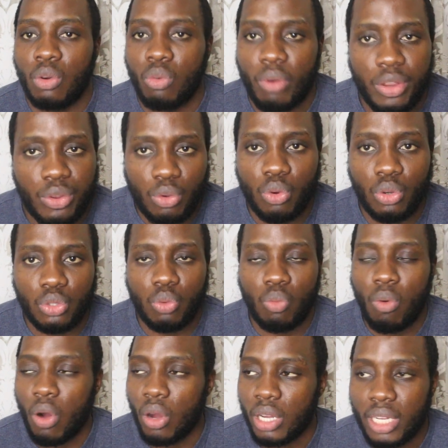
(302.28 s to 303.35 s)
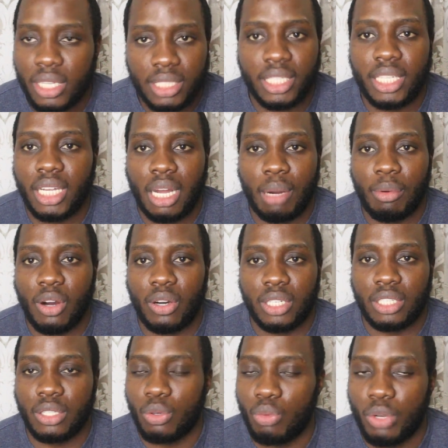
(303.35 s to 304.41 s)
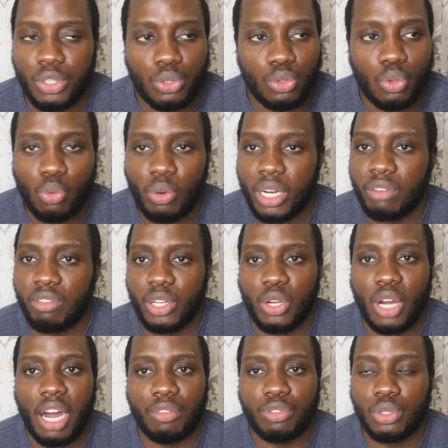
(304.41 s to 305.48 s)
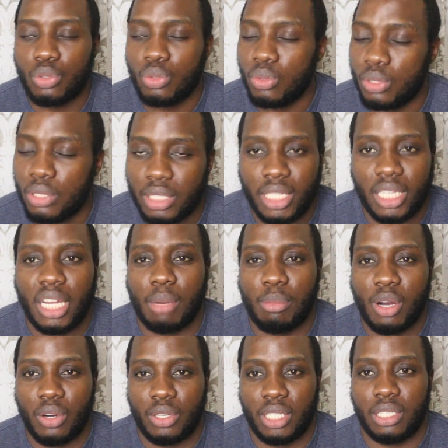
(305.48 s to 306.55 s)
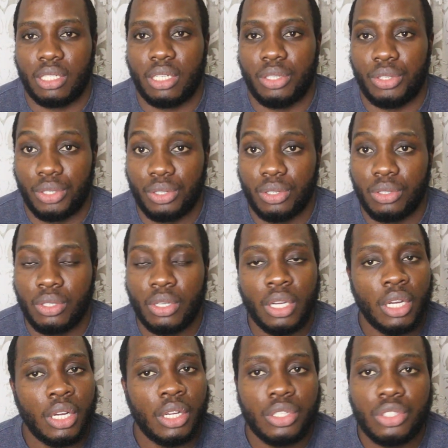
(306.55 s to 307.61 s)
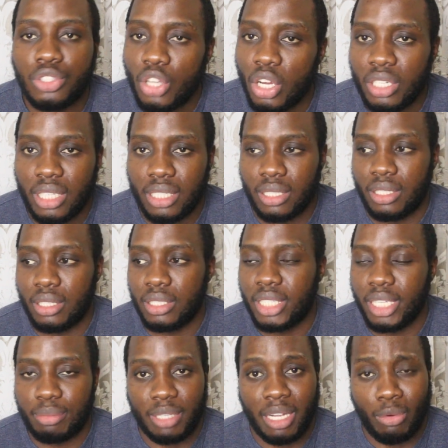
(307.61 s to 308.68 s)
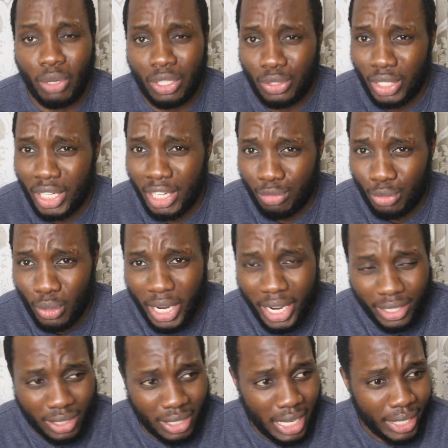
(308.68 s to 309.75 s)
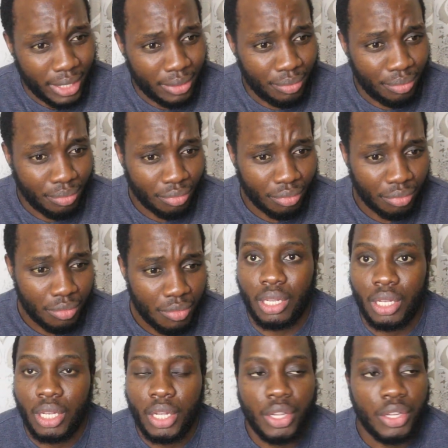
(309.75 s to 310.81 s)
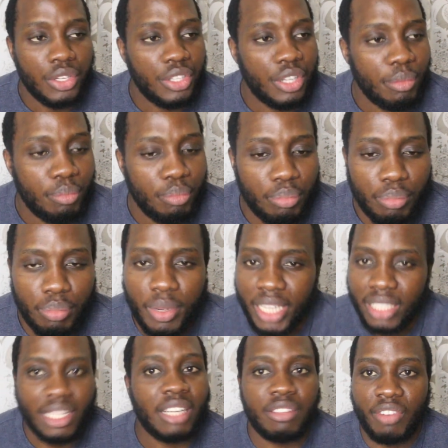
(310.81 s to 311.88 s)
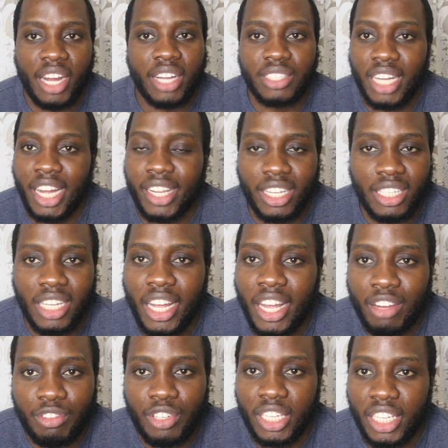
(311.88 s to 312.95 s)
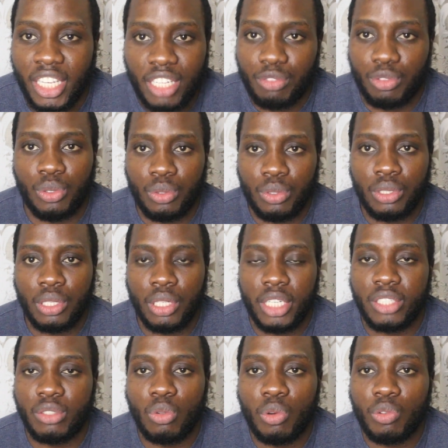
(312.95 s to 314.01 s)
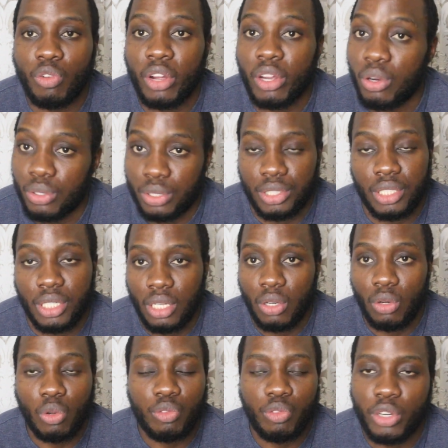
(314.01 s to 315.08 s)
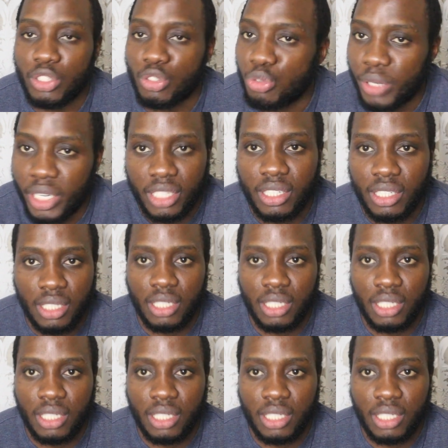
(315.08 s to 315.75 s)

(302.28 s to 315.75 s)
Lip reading: When you go to work, think about it. When you do whatever you have to do, think about it, you know. Third tips I want to give you guys, like, the best advice I can ever give you is look for a coach, look for a trainer.